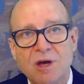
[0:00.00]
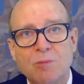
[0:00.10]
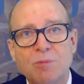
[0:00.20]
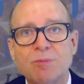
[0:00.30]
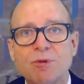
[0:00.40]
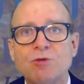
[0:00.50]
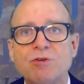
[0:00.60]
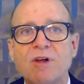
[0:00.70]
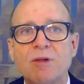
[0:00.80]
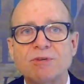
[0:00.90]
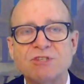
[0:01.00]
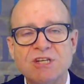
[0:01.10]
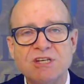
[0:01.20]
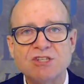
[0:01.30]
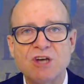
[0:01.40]
People who develop
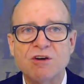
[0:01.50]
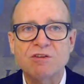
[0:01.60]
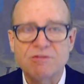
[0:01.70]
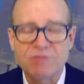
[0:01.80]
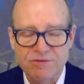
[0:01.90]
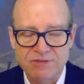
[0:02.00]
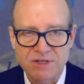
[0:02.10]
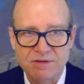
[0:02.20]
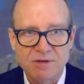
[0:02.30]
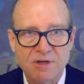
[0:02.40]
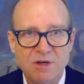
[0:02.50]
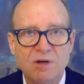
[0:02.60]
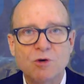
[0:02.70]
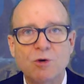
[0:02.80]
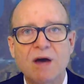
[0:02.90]
disease younger than 50,
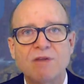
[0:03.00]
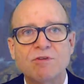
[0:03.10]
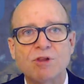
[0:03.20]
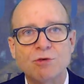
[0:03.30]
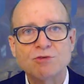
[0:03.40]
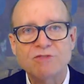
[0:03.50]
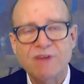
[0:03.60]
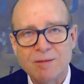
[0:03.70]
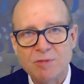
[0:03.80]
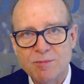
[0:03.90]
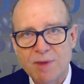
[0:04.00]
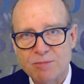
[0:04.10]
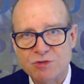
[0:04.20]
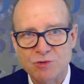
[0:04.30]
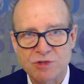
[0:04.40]
who have close family
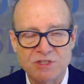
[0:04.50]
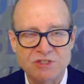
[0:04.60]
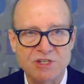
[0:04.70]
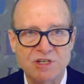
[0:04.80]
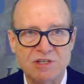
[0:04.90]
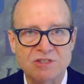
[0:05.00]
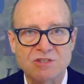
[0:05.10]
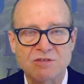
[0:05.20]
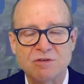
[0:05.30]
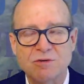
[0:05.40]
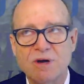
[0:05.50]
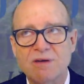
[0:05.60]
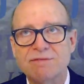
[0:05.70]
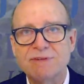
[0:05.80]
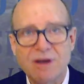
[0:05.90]
members with disease, who
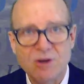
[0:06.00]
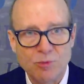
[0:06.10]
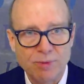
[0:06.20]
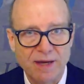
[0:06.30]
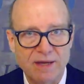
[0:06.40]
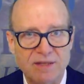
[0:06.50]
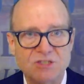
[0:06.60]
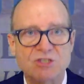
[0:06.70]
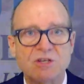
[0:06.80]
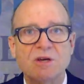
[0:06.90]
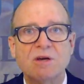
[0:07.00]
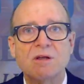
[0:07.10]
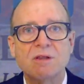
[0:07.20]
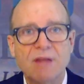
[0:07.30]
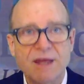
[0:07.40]
have knuckle pads,
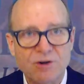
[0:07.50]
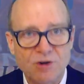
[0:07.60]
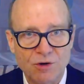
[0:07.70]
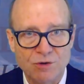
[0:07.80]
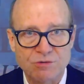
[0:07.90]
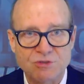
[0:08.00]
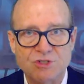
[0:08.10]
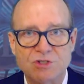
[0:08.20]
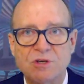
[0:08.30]
letter hose,